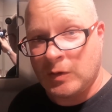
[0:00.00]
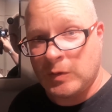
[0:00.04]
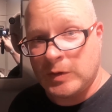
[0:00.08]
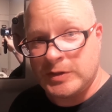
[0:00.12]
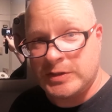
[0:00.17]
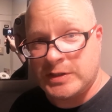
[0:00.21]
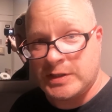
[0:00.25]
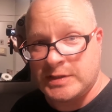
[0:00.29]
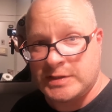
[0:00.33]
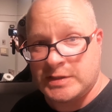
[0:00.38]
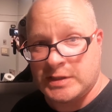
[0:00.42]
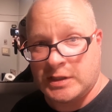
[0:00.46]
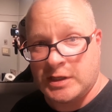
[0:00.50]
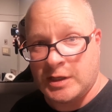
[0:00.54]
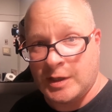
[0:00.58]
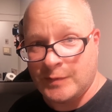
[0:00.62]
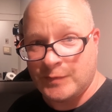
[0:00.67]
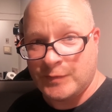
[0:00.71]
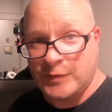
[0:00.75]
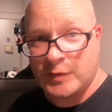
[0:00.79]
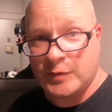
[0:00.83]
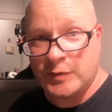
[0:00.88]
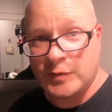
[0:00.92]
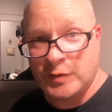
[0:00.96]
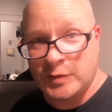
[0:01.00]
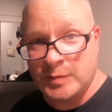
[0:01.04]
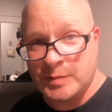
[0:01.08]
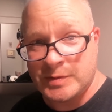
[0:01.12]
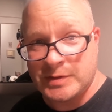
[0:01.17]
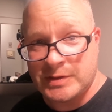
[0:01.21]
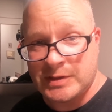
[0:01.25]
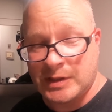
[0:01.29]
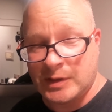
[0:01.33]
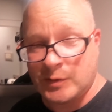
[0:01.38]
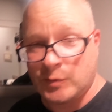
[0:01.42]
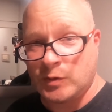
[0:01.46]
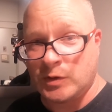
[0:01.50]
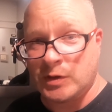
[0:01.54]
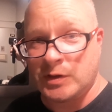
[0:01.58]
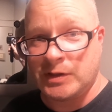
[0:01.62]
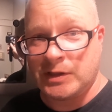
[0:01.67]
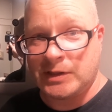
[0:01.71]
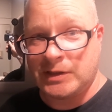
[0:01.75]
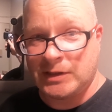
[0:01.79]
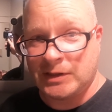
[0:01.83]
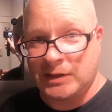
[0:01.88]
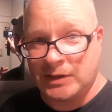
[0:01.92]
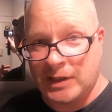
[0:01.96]
which is the comfort rooms, and we're in
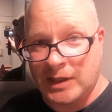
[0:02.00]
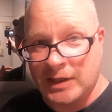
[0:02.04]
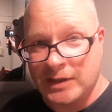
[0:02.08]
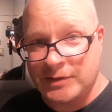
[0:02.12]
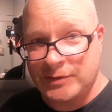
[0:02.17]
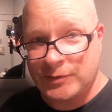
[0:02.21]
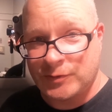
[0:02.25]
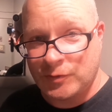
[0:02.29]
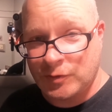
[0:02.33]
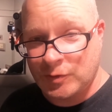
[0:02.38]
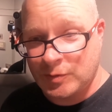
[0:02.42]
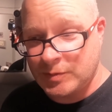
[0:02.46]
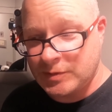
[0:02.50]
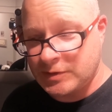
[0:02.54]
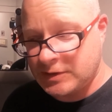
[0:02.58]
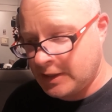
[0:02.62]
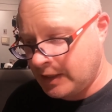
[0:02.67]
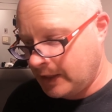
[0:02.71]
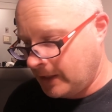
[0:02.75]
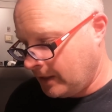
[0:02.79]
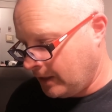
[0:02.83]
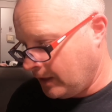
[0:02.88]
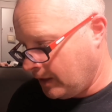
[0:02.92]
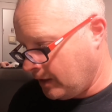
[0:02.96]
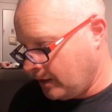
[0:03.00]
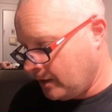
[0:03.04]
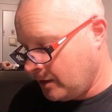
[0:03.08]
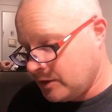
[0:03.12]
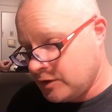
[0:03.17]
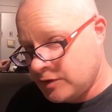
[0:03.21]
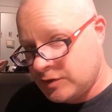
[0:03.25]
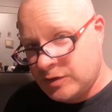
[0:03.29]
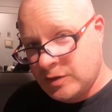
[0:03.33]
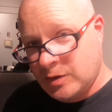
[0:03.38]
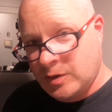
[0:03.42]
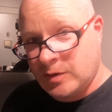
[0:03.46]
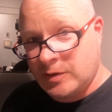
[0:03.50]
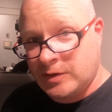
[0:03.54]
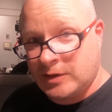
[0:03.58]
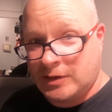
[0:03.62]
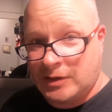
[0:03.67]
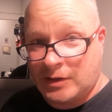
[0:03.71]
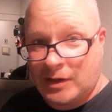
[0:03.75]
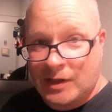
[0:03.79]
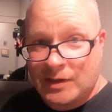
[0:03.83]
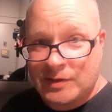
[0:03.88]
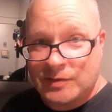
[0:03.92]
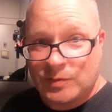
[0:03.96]
the deluxe rooms. So the
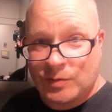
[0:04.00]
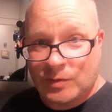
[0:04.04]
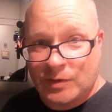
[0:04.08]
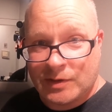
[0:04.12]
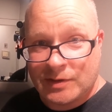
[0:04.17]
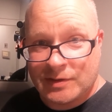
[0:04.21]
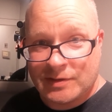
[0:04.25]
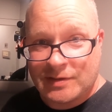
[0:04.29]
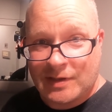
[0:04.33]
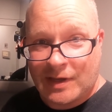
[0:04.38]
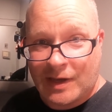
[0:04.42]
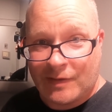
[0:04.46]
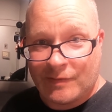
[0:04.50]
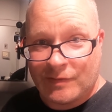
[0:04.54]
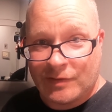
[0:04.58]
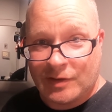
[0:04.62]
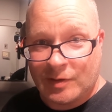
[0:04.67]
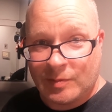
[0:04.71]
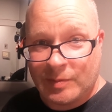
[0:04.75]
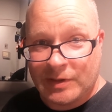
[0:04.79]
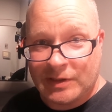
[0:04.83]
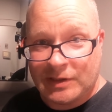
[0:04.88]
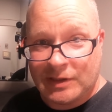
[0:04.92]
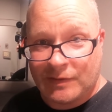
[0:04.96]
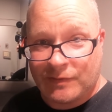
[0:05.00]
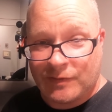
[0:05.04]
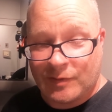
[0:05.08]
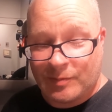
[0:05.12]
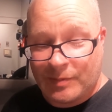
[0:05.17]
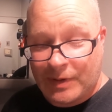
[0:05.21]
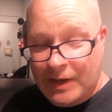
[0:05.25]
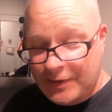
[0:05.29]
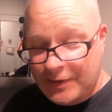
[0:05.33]
deluxe ones have a little bit different